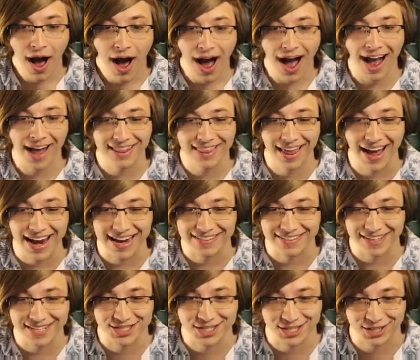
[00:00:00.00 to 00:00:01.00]
I like
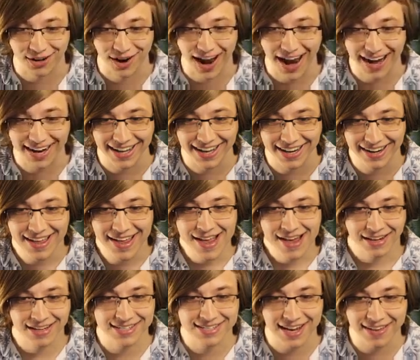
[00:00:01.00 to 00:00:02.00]
this trident
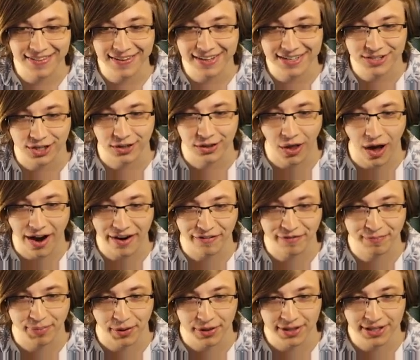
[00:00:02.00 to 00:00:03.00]
because I think it's a lot of
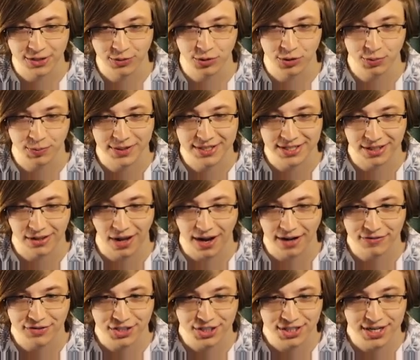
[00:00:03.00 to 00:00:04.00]
bullets, which means a lot
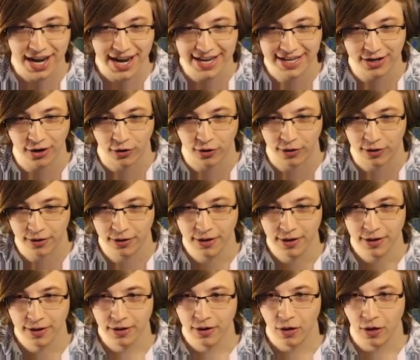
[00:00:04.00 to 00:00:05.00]
of snake or...
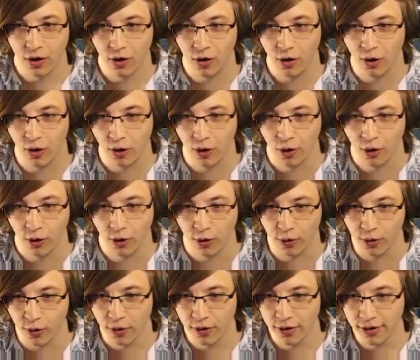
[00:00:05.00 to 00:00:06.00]

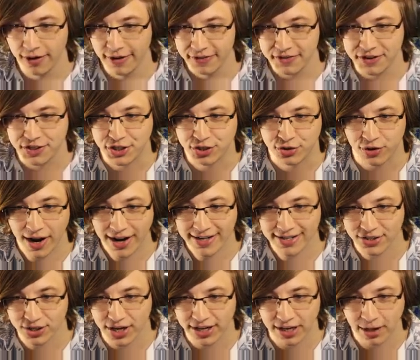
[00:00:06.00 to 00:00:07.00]
Oh, this
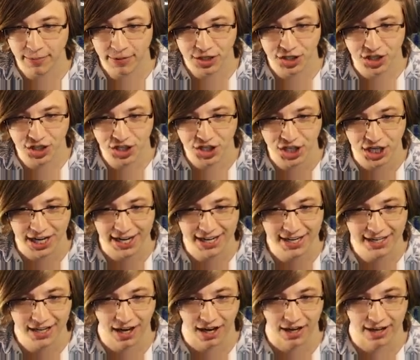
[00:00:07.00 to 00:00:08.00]
trident's like a machine
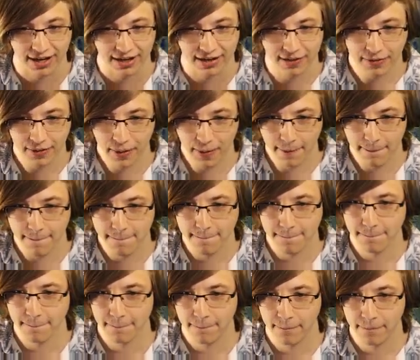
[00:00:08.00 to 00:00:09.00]
gun.
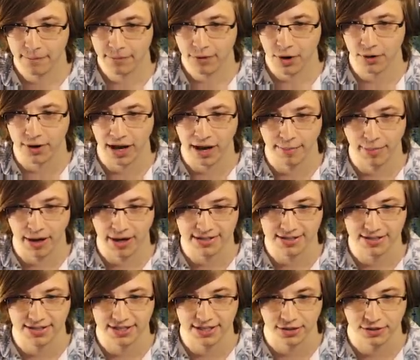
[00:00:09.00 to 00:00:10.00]
Okay, a boss
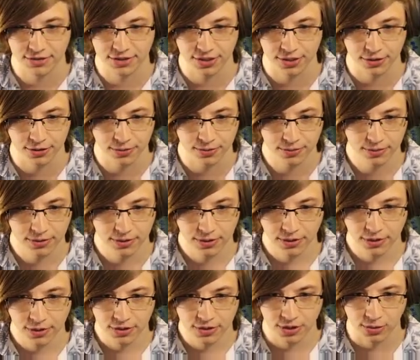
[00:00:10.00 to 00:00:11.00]
is here too.
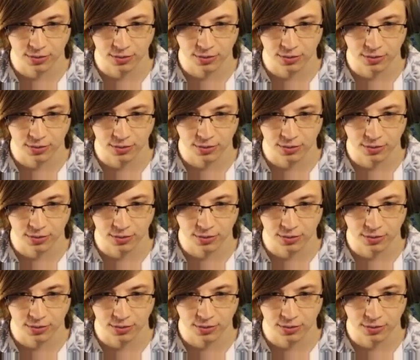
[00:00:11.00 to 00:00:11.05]
So we're